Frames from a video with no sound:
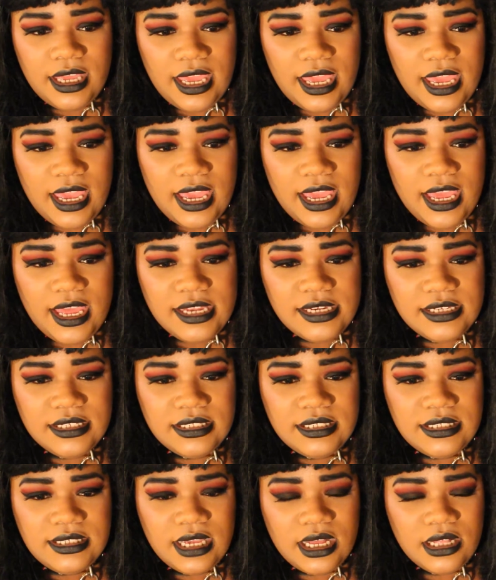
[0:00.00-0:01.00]

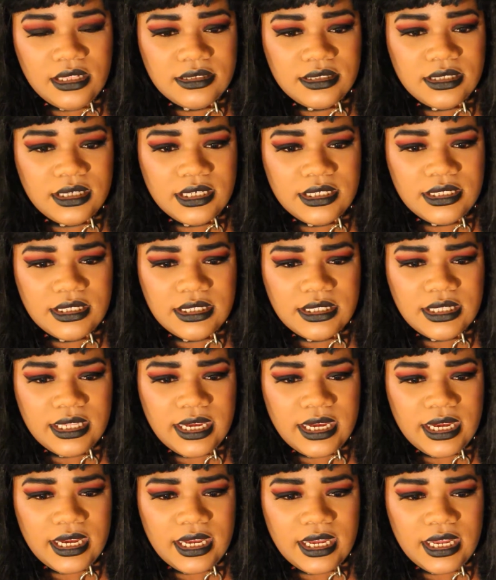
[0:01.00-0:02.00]
and tells us
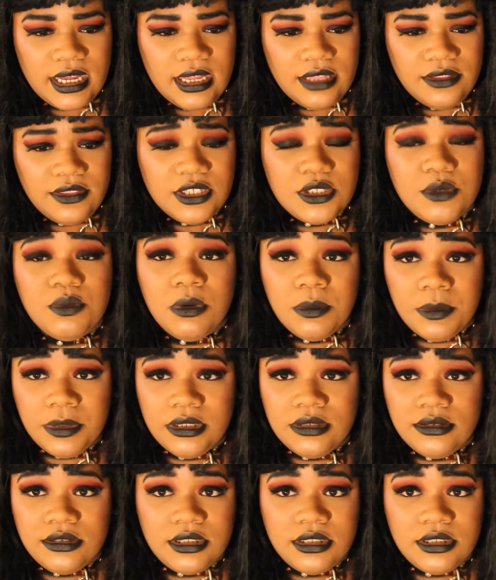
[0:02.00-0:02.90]
that this woman,